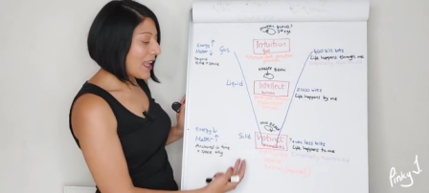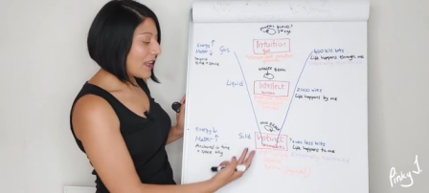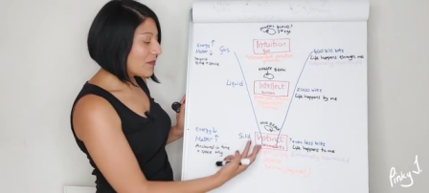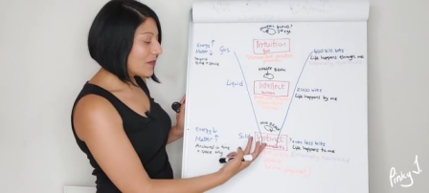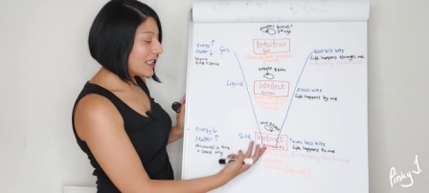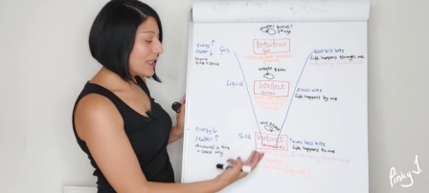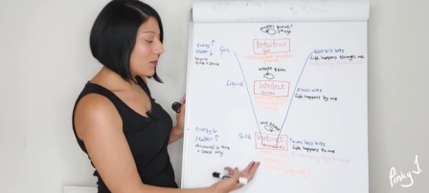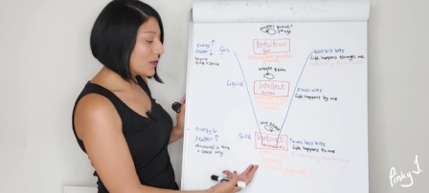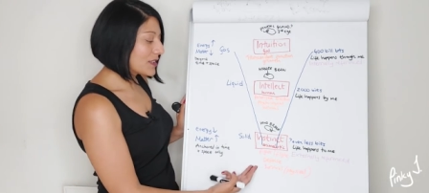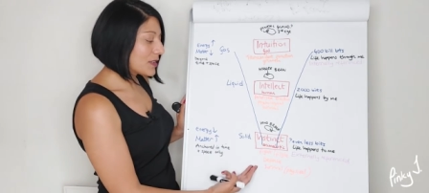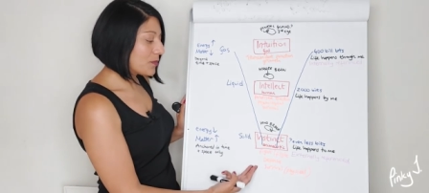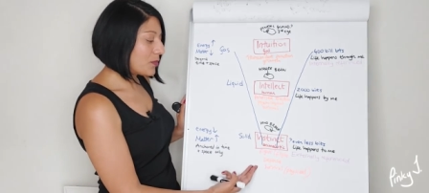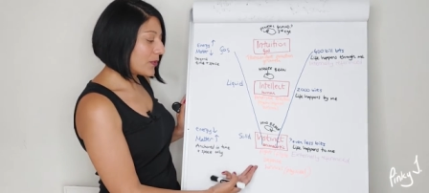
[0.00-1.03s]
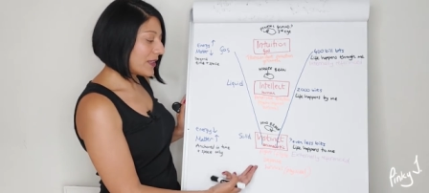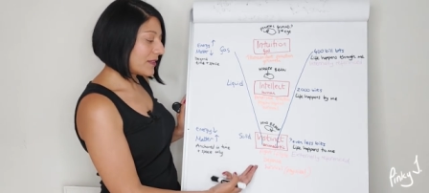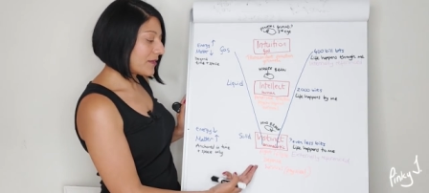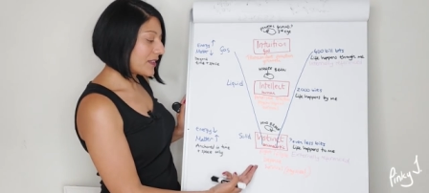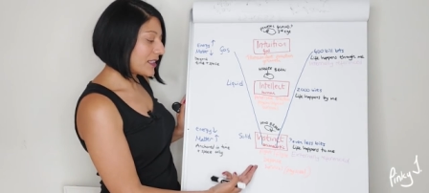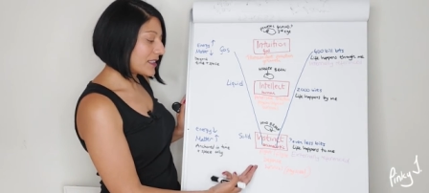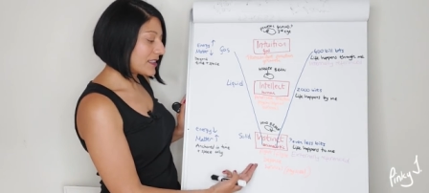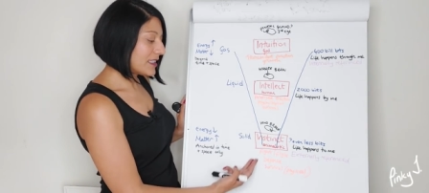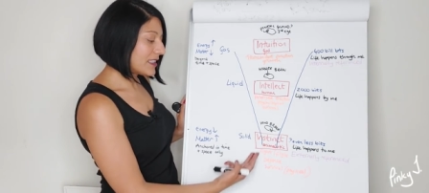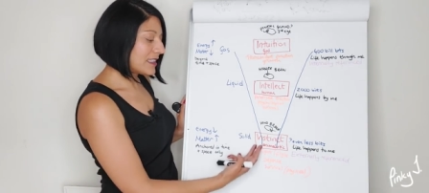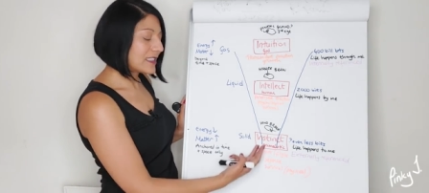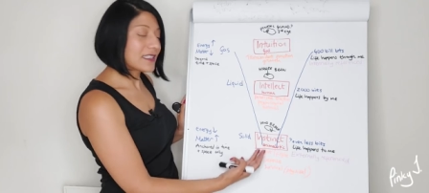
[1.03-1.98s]
And really, what's the point of this?
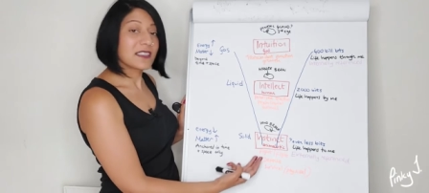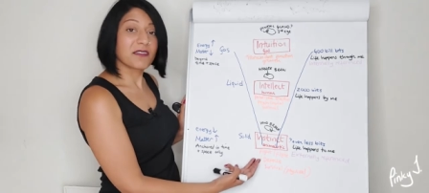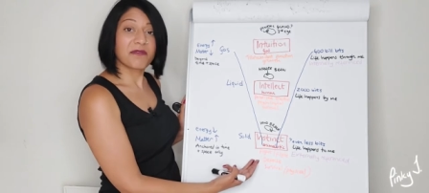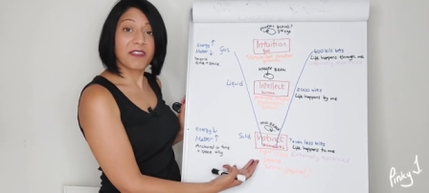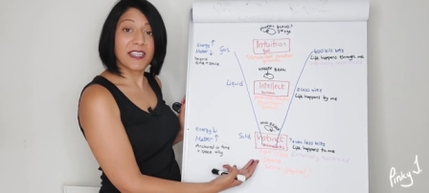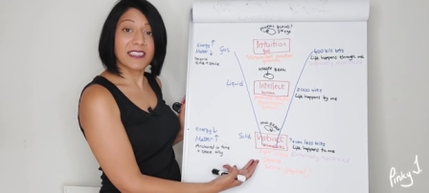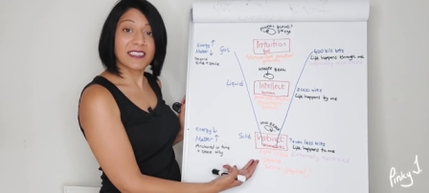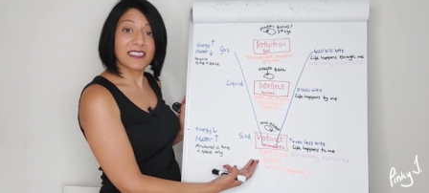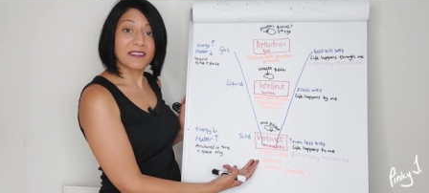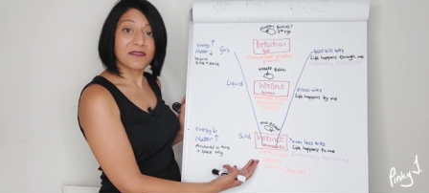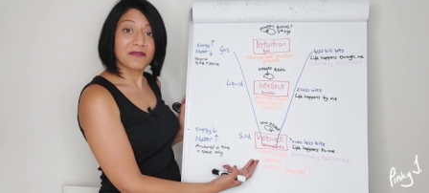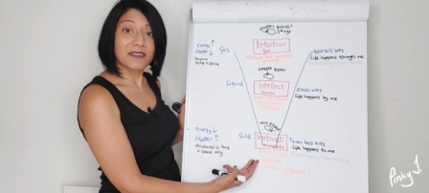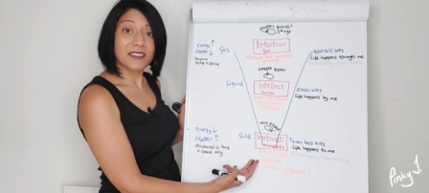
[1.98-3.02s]
This is defensive.